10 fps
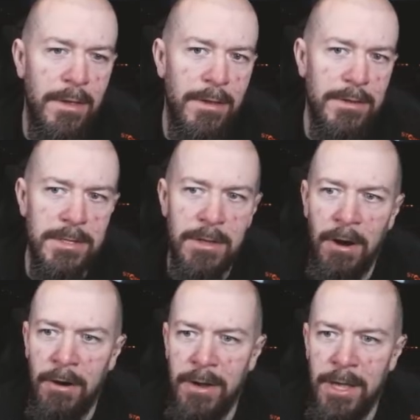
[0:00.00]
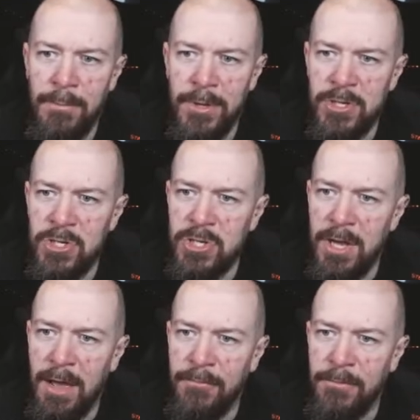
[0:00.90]
star image
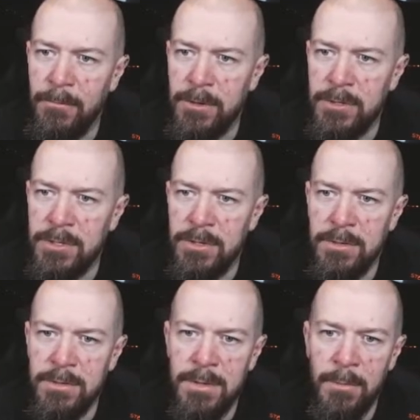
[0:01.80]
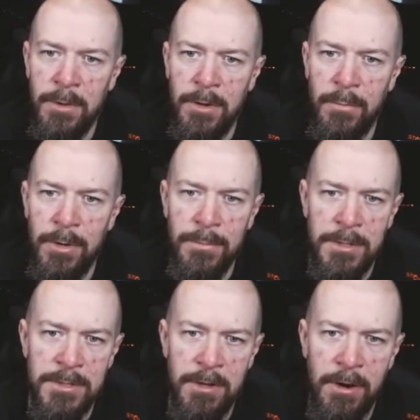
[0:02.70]
afterwards. So I'm gonna open up
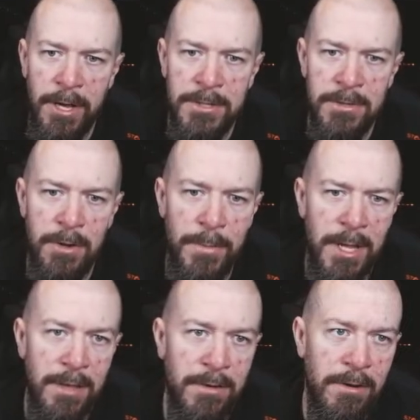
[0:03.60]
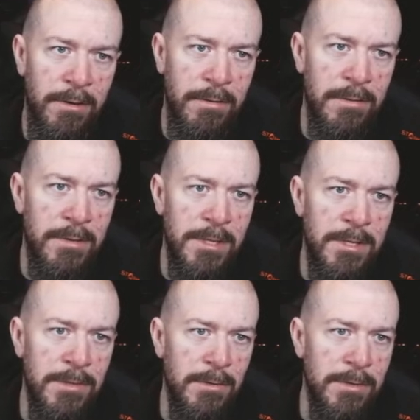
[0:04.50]
the star exterminator. This
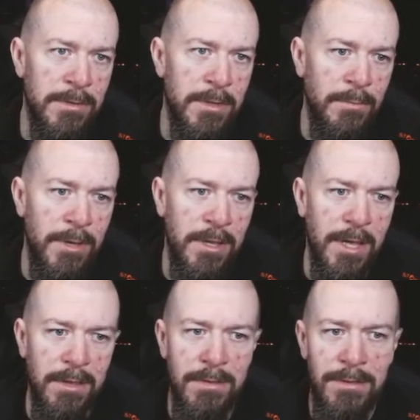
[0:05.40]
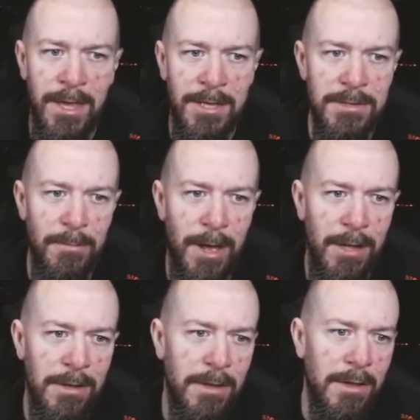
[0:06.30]
is also something that takes a while.